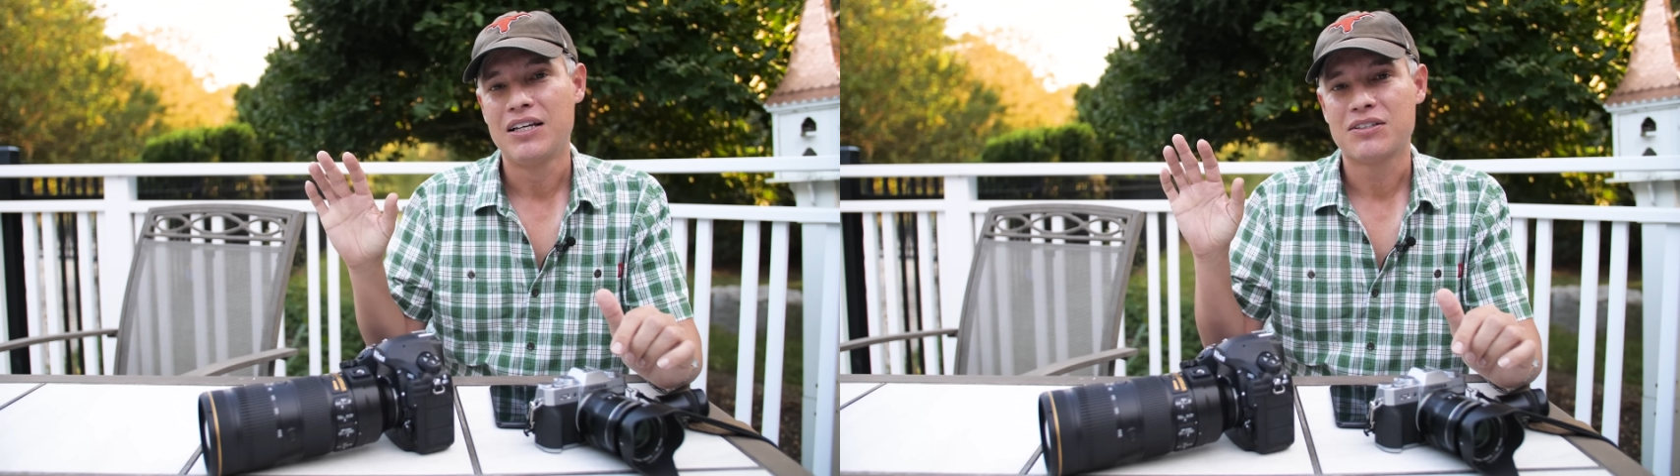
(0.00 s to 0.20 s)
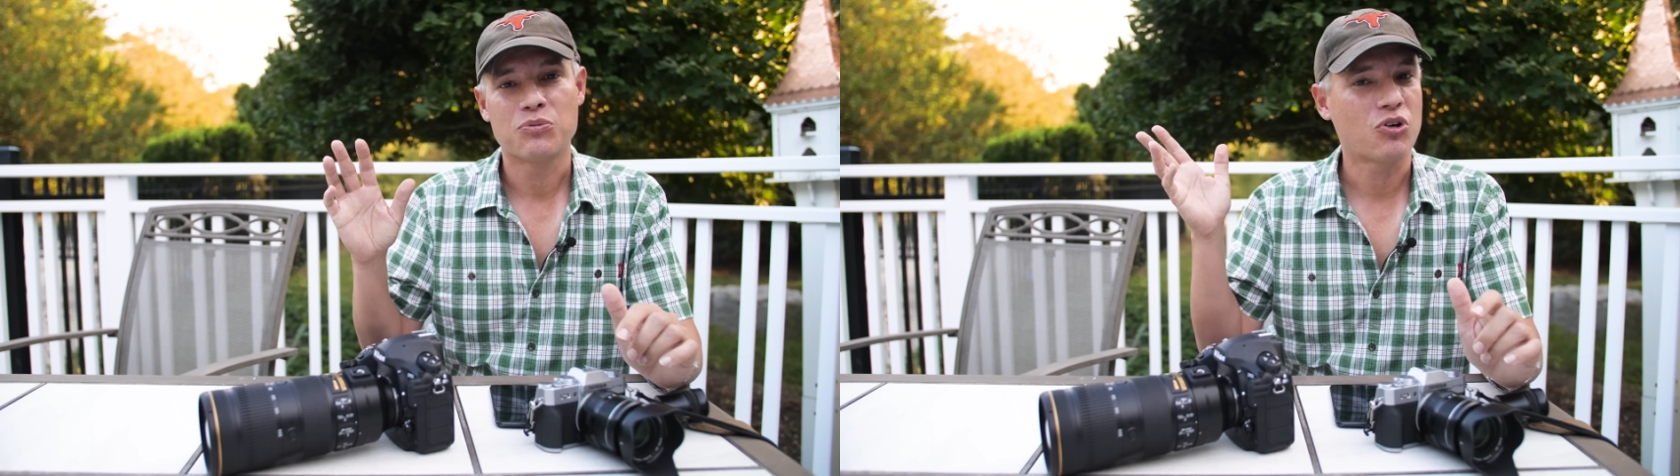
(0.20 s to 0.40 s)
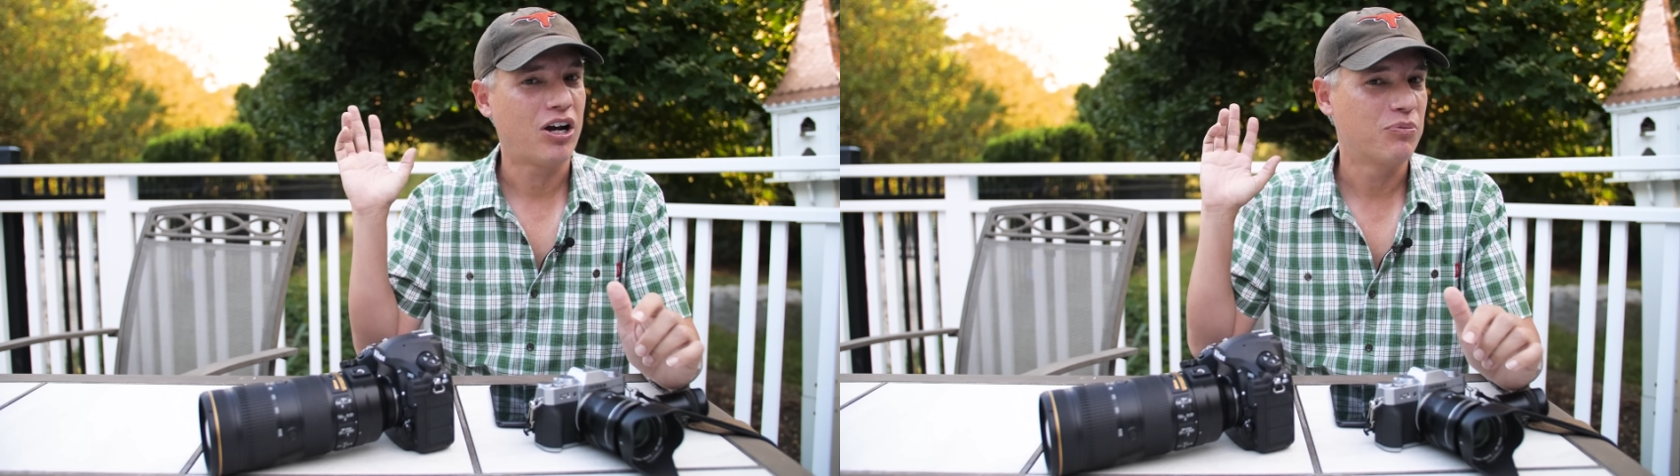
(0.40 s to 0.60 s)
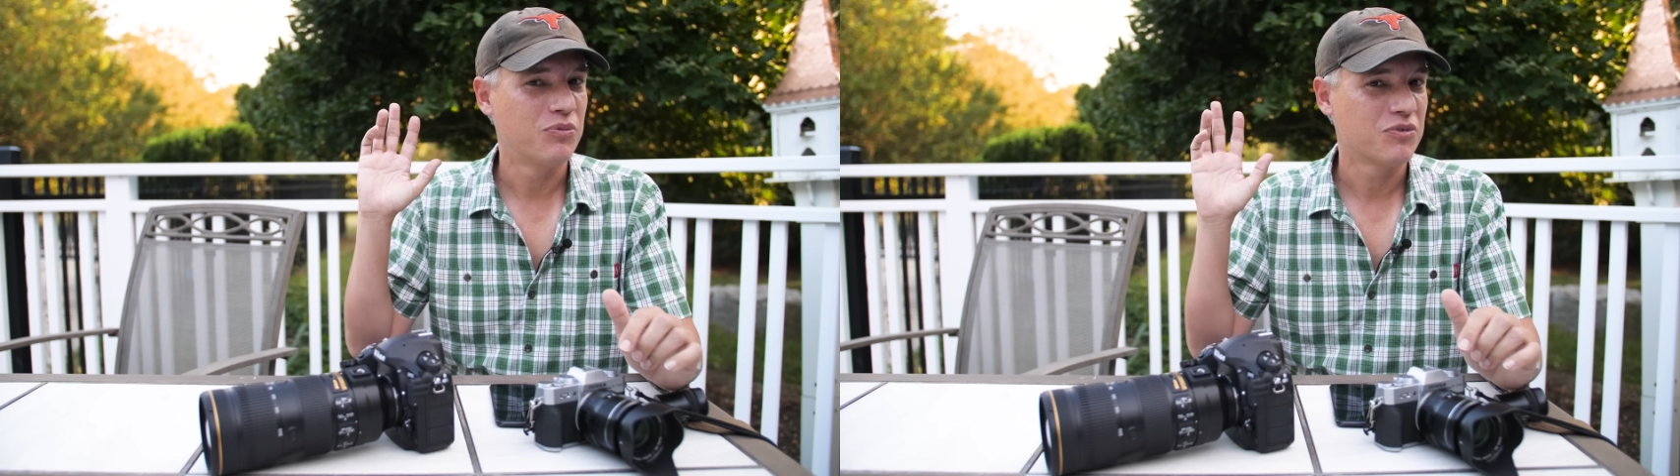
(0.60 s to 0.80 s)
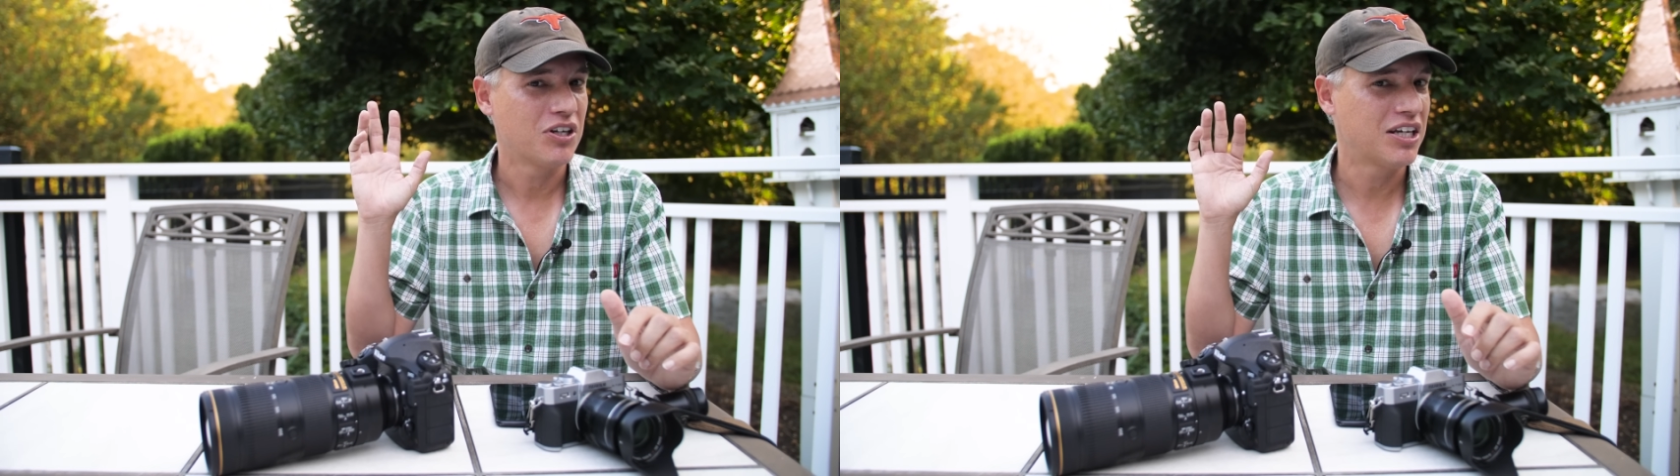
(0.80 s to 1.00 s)
Subscribe
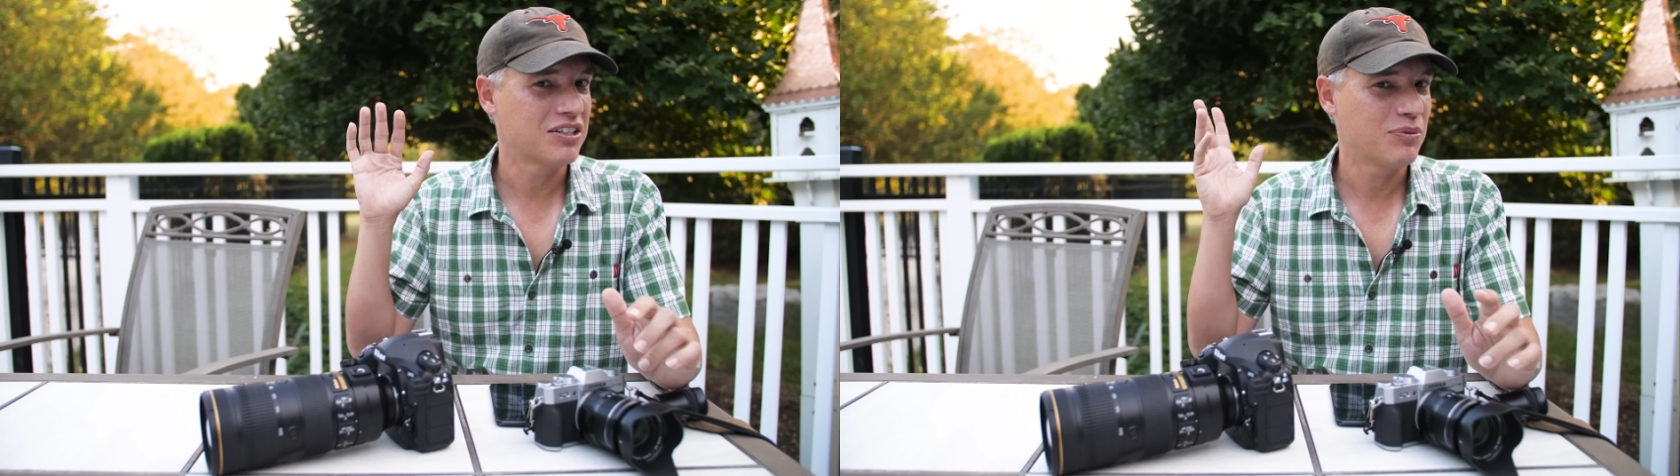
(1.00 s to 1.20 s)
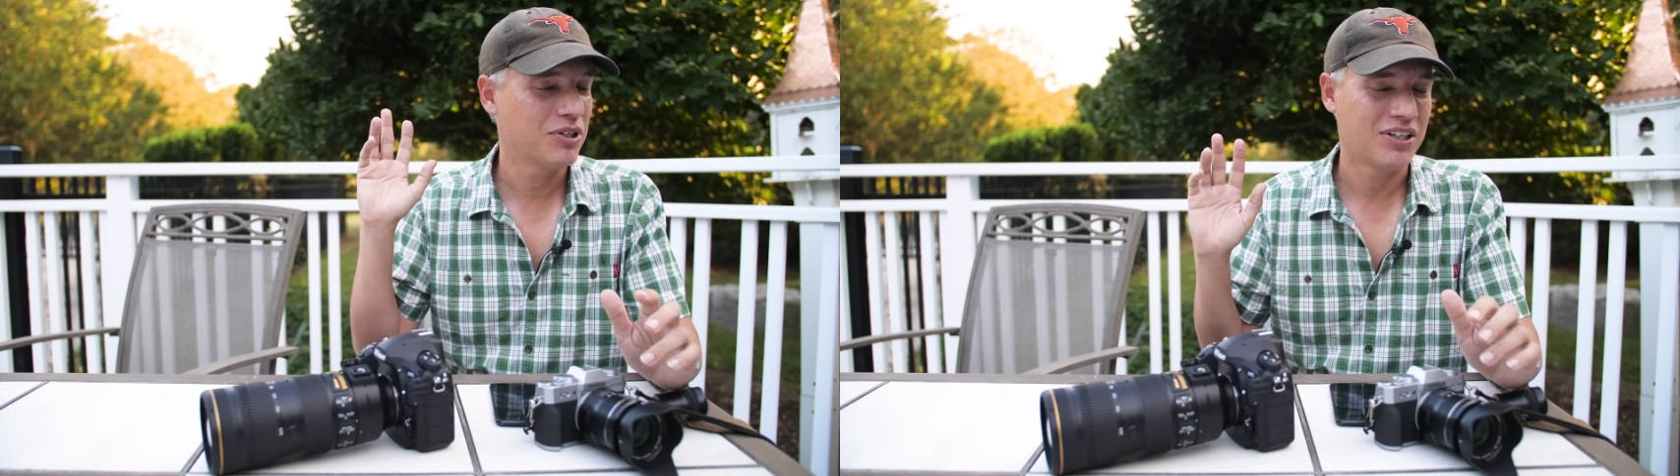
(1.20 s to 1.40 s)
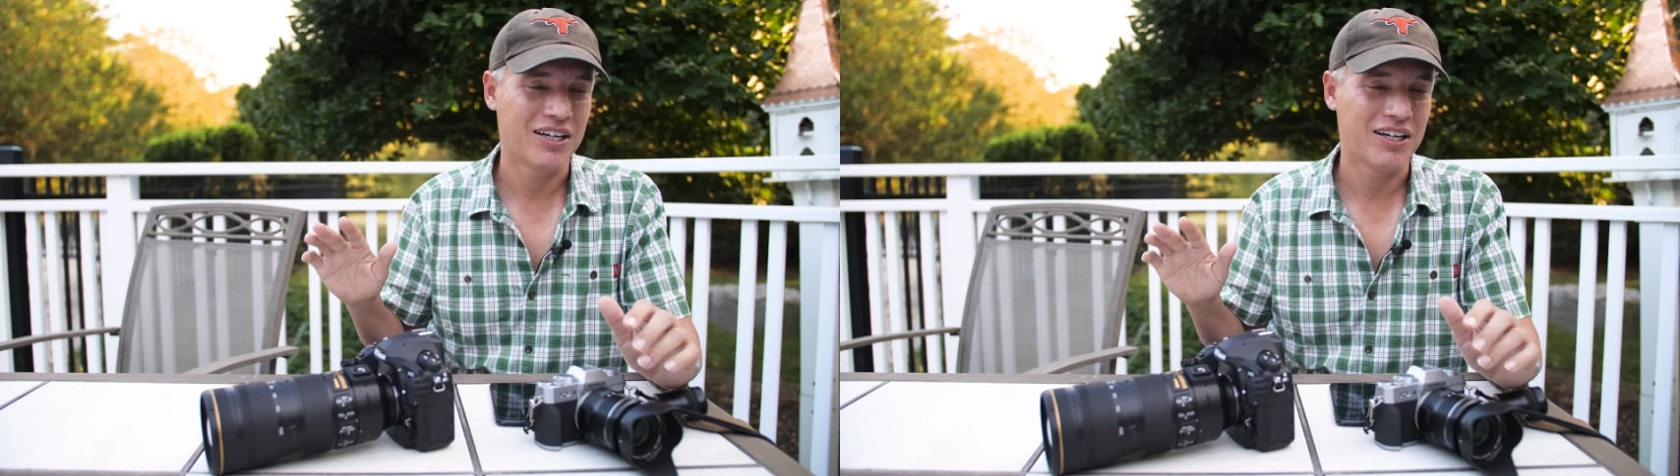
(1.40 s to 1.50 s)
and give me a